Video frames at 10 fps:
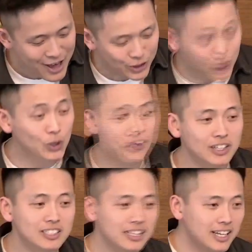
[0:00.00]
The
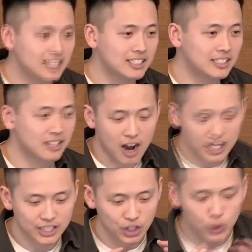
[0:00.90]
universe is
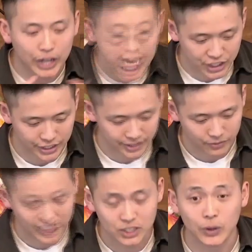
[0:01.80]
God's creation,
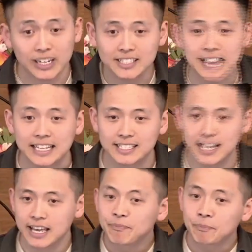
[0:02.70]
right? So in a sense,
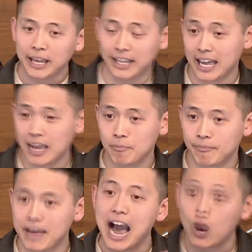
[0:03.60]
it
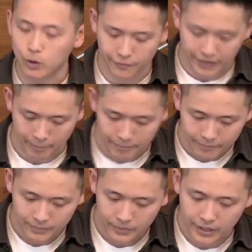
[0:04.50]
came out of him,
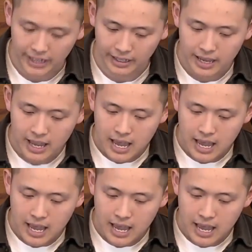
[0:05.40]
right?